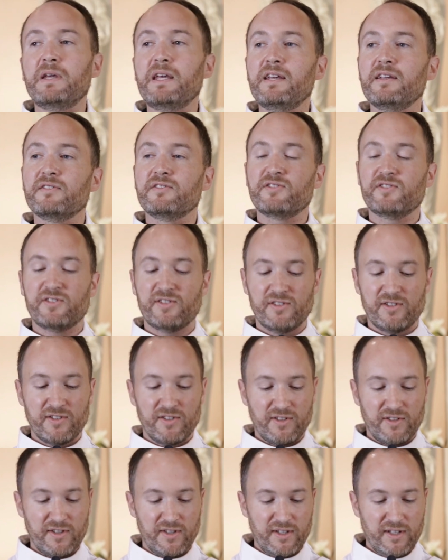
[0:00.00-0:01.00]

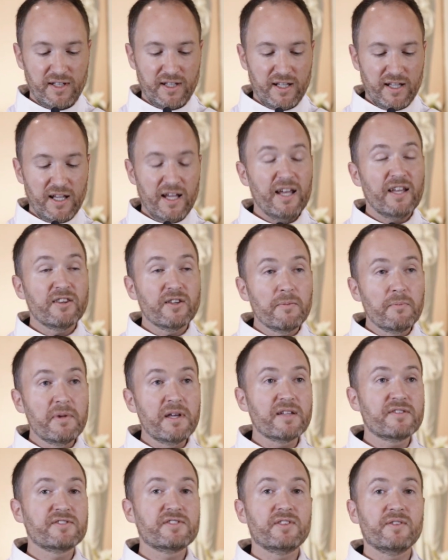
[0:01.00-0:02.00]
peace in the
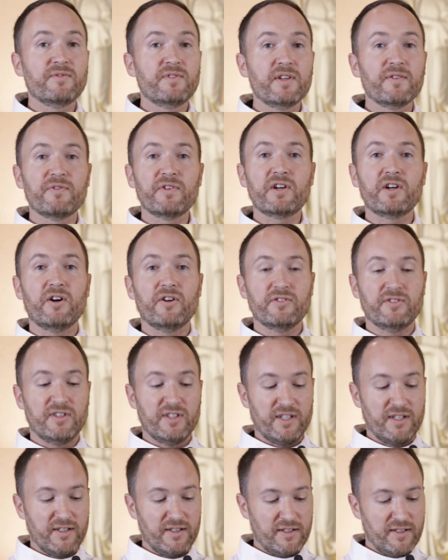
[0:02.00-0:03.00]
midst of
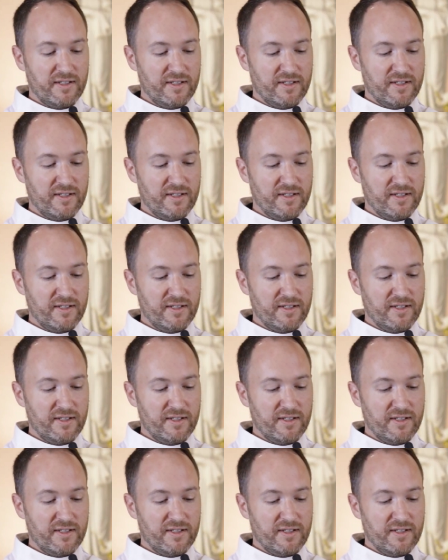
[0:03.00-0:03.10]
difficulty?